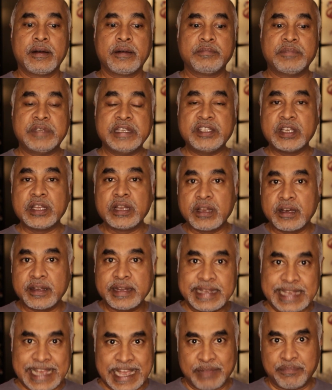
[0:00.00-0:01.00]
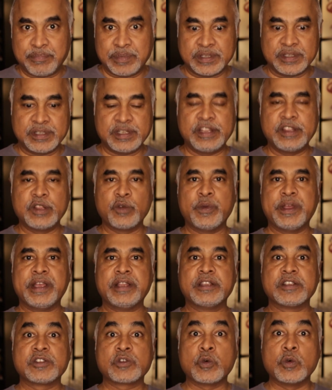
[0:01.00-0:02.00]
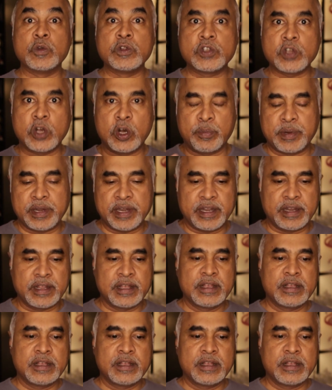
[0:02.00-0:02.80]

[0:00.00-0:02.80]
teaching learning happens, in the way the schools operate.